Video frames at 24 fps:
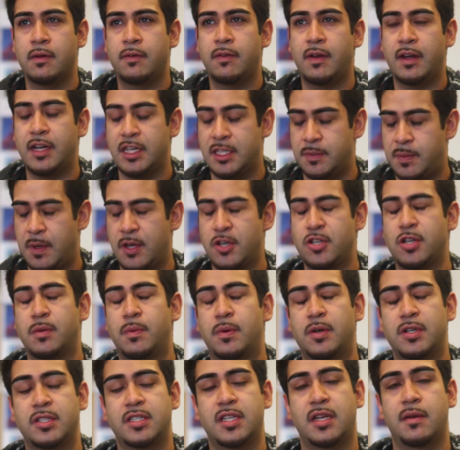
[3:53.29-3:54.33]
very special
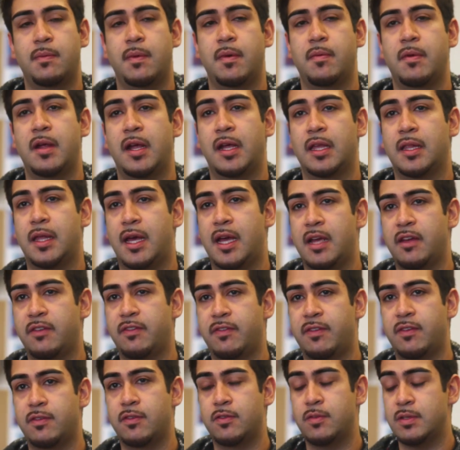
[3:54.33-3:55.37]
person in my life
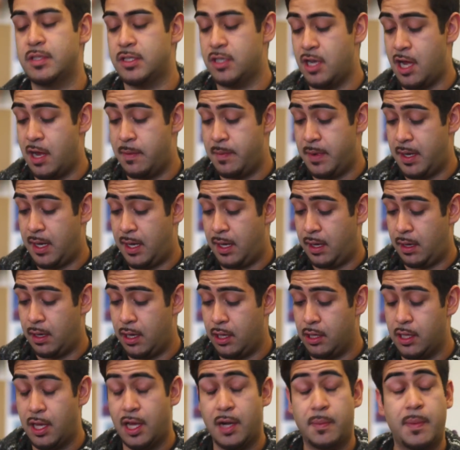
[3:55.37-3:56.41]
who's taught me
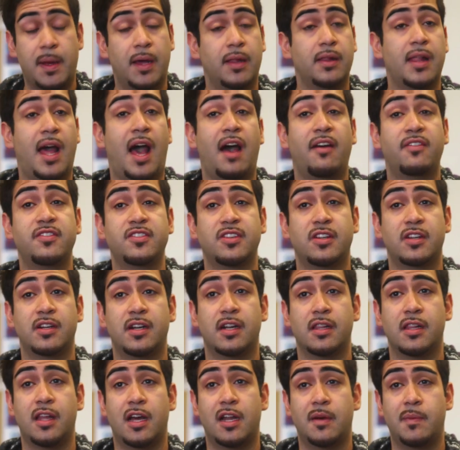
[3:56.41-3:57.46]
a lot about laughter
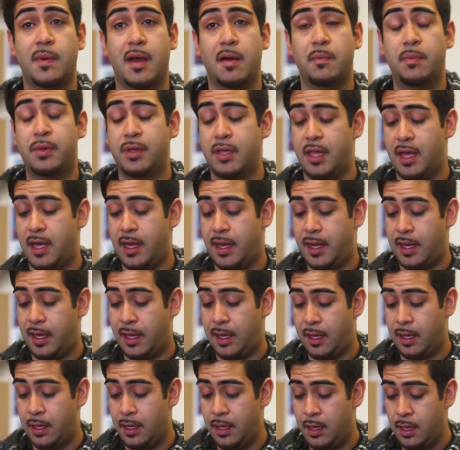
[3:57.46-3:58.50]
and a lot about
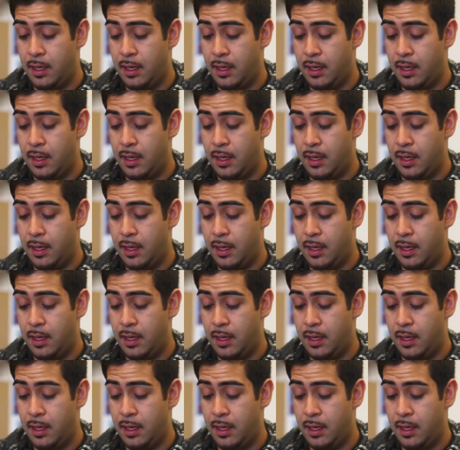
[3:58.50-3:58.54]
play.